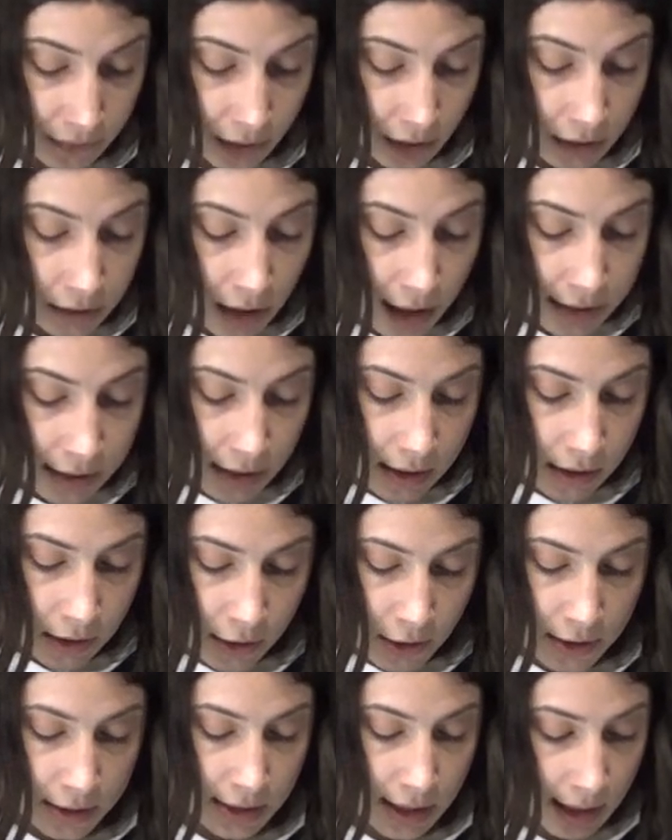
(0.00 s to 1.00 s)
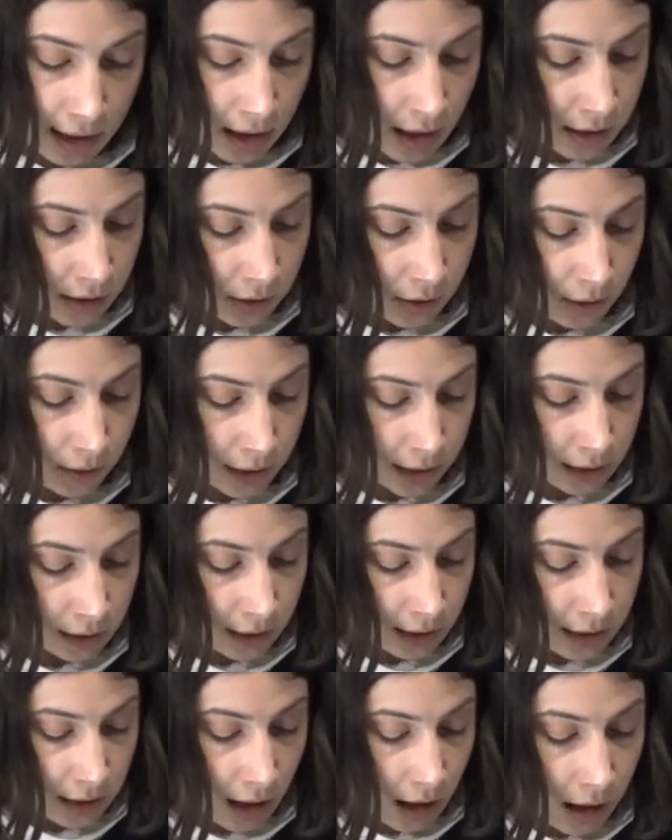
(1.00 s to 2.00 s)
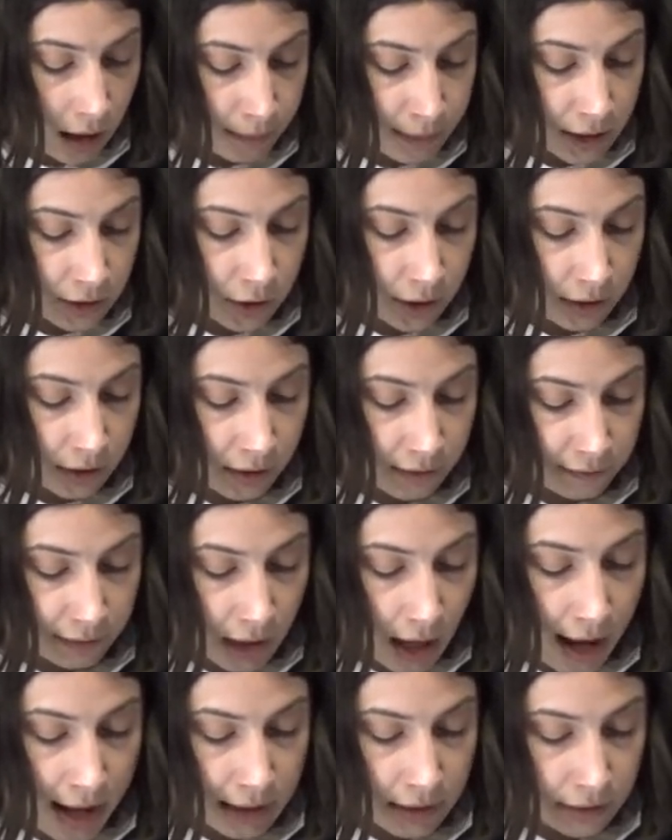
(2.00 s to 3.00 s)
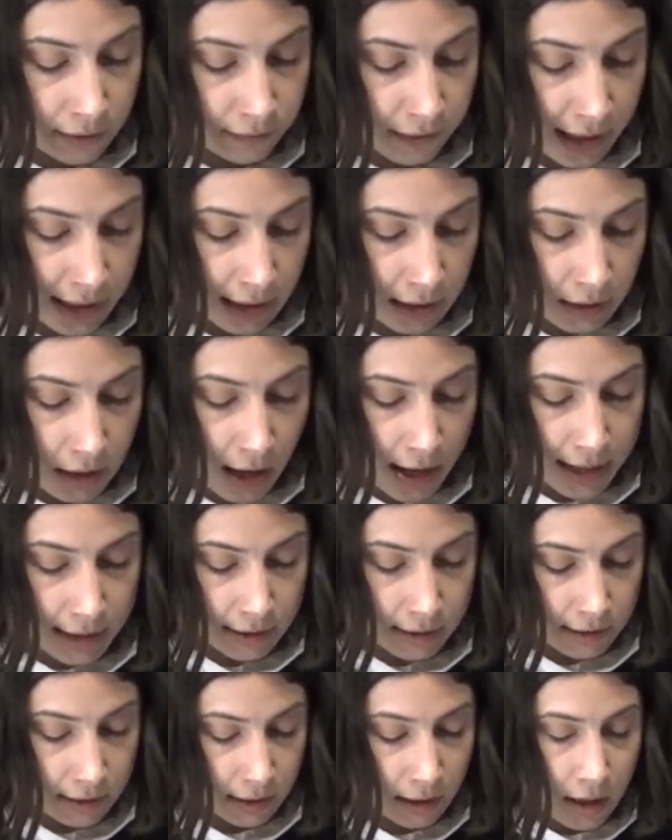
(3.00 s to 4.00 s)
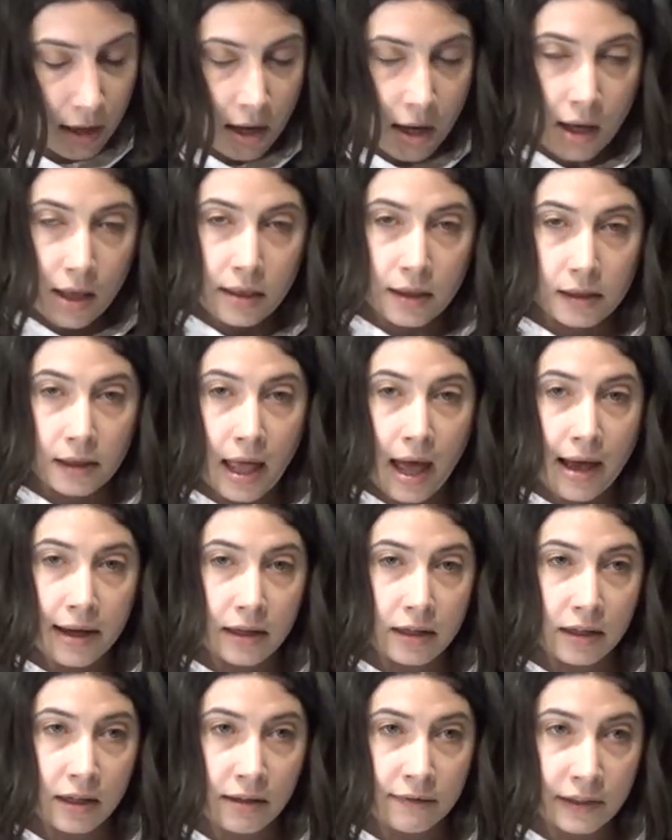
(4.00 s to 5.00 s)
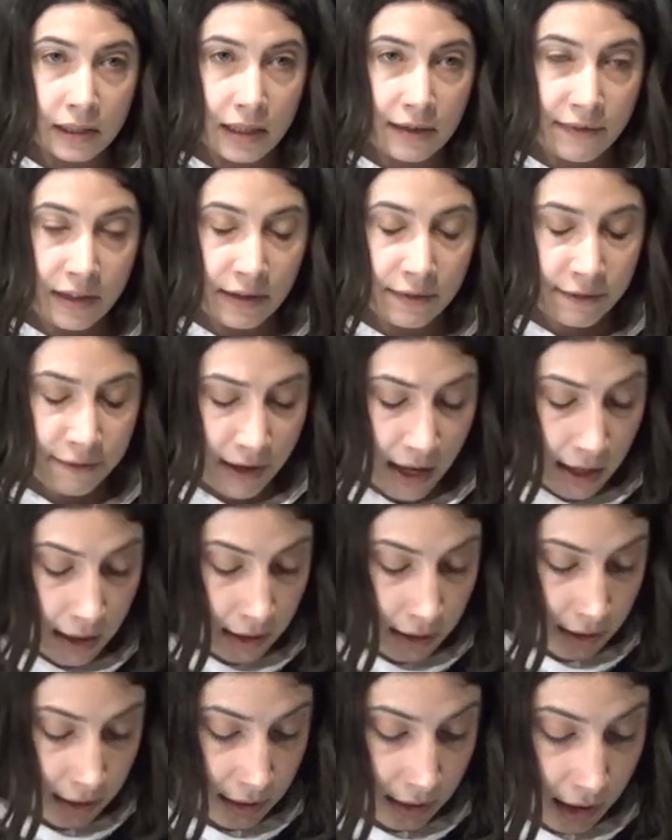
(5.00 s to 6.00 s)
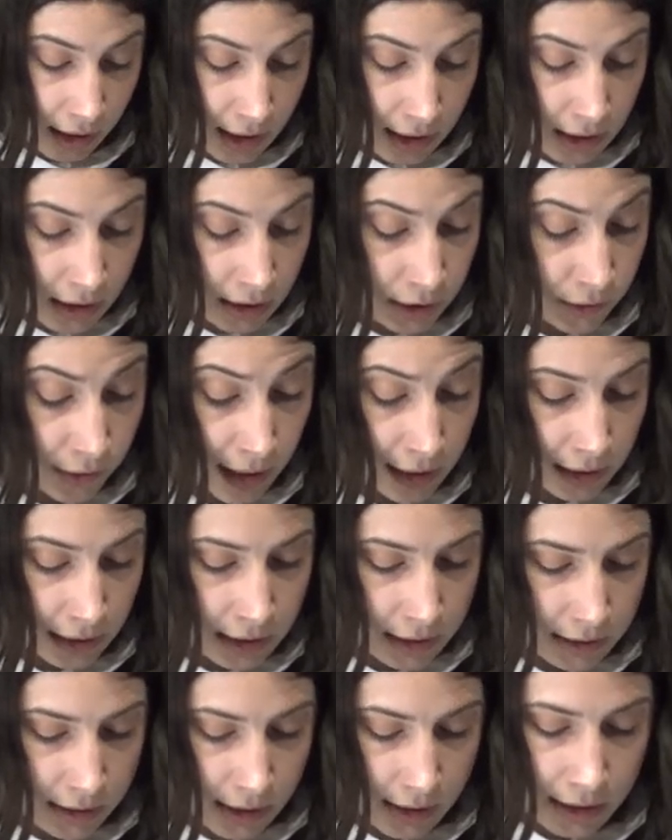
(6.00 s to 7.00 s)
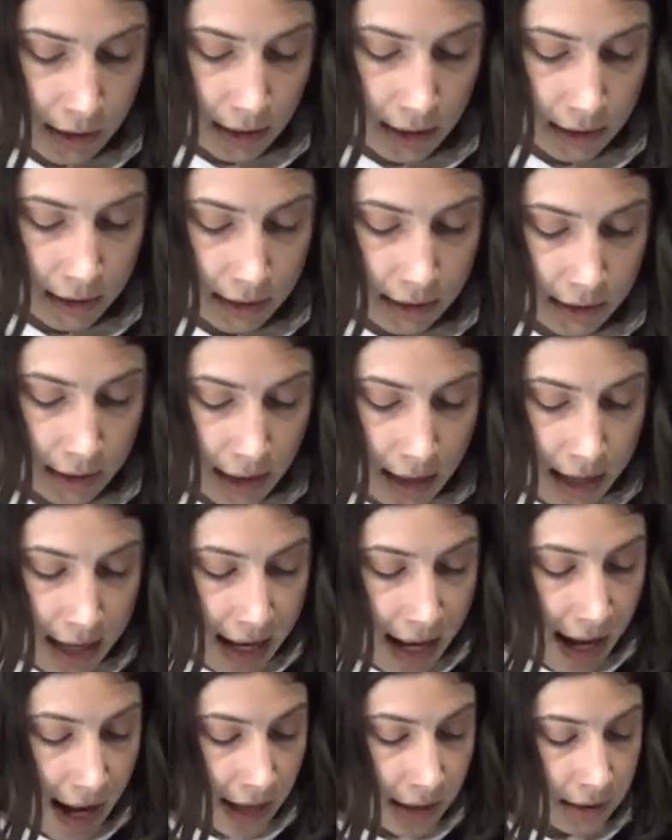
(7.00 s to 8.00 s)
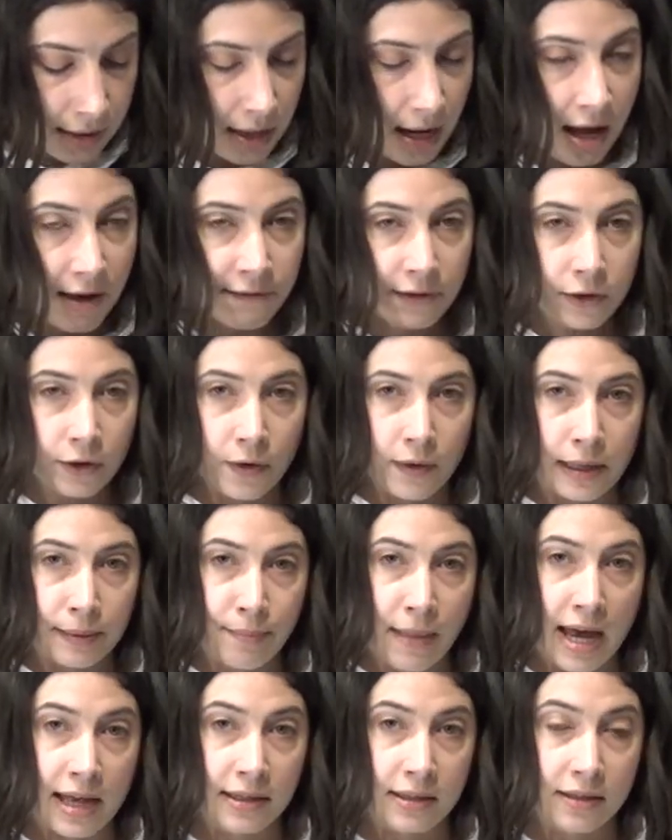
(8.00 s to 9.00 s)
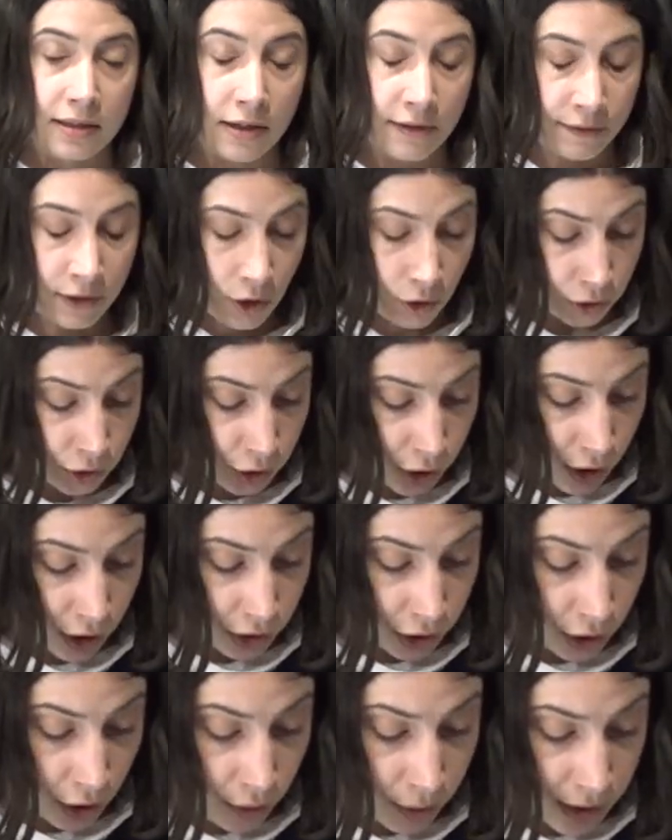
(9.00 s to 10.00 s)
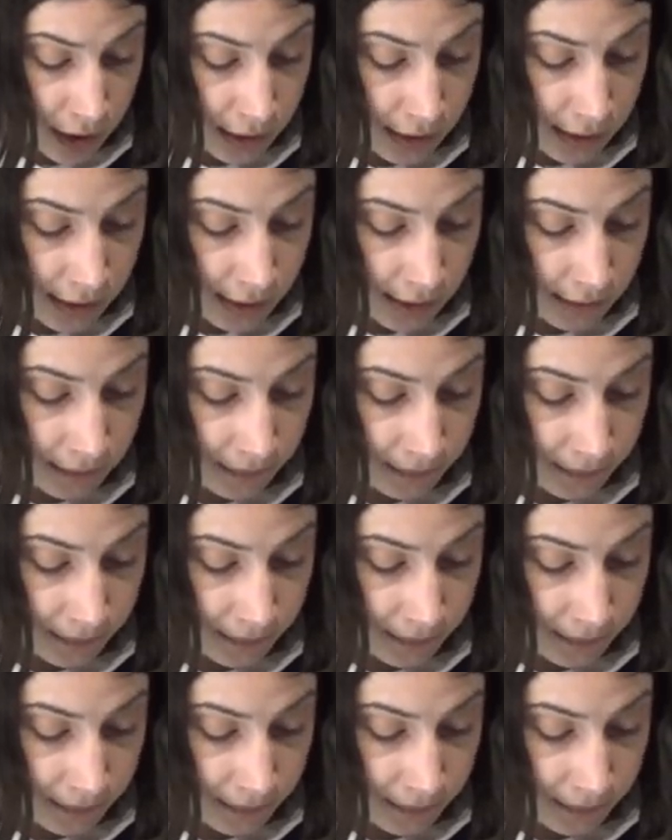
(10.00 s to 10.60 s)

A 1913 editorial in the Harbinger of Light recognised the lack of a living faith in Australian cities and an ever growing mass of non churchgoers.